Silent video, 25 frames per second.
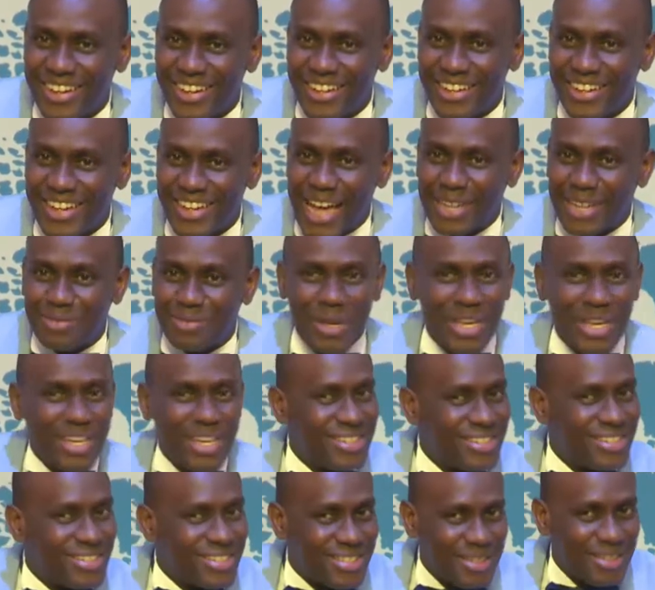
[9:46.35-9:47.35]
That
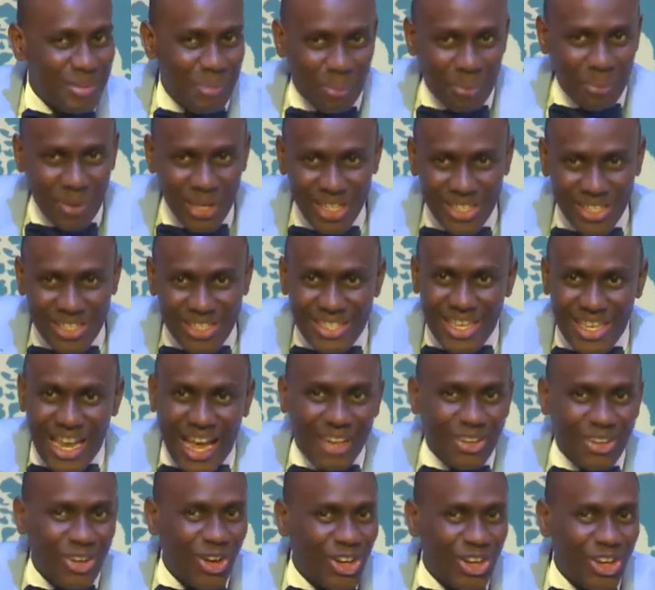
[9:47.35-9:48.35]
means meat
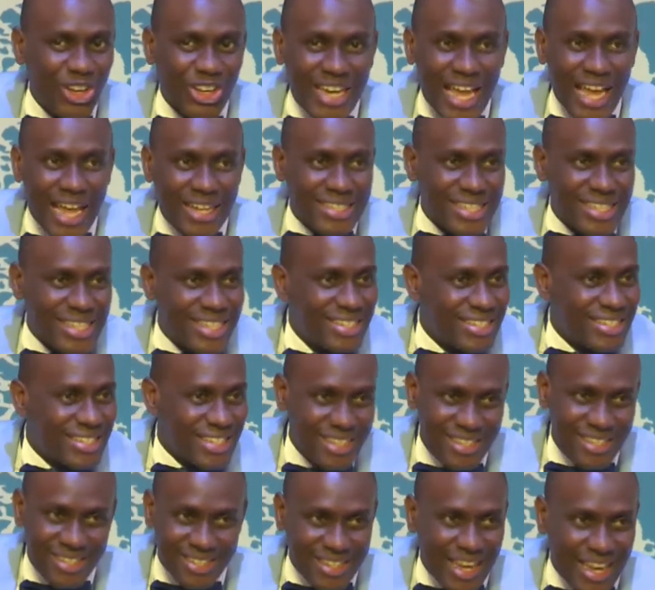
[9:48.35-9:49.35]
and all other things
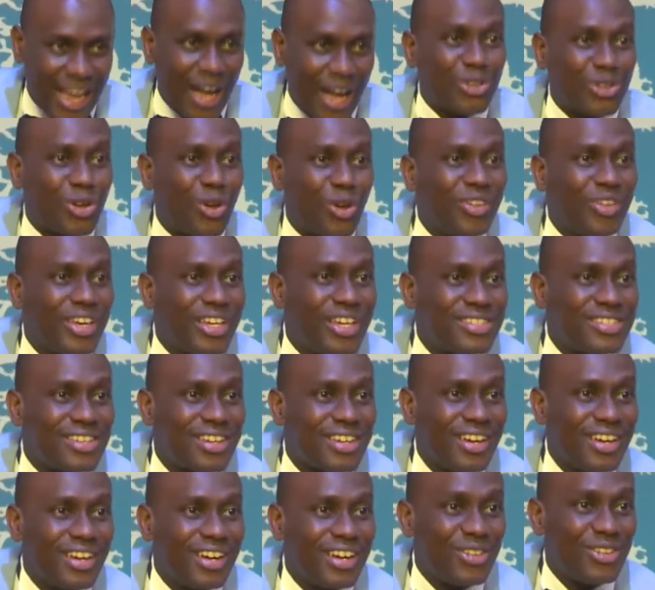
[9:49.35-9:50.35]
is out of it.
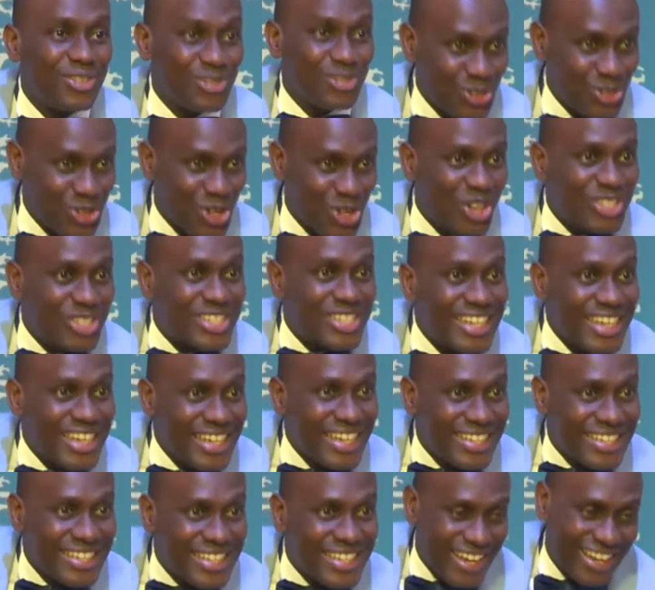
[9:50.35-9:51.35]
Just
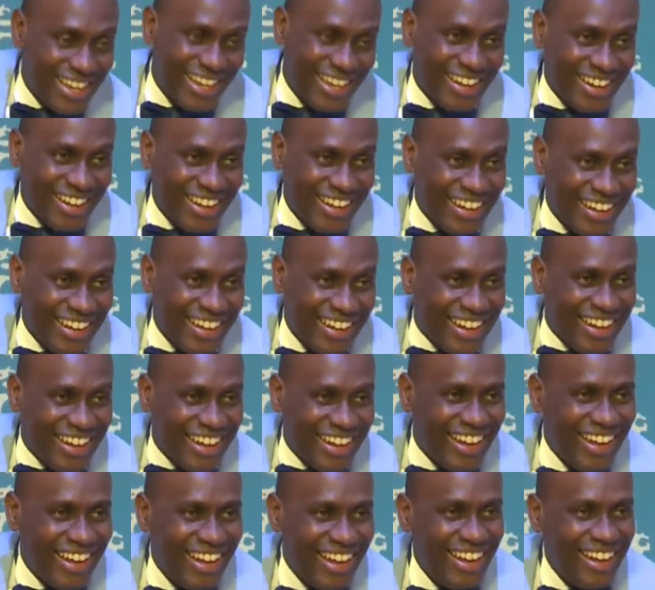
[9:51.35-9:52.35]
eat.
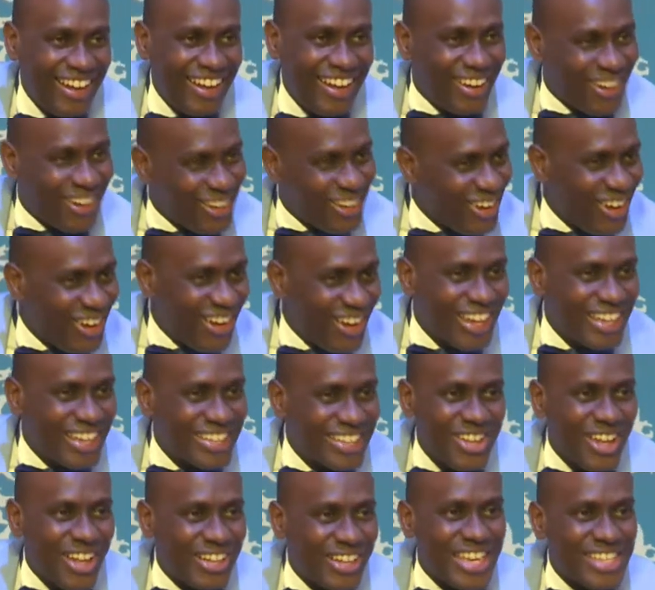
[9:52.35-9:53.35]
No, it's
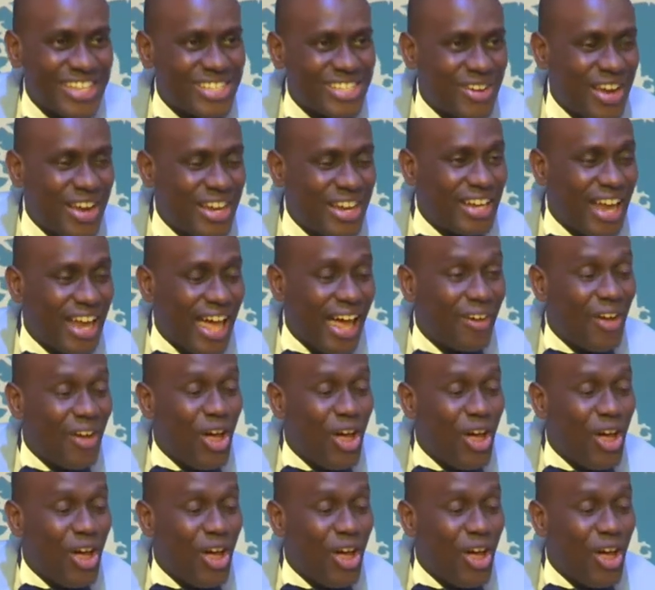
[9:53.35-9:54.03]
not such a strange life.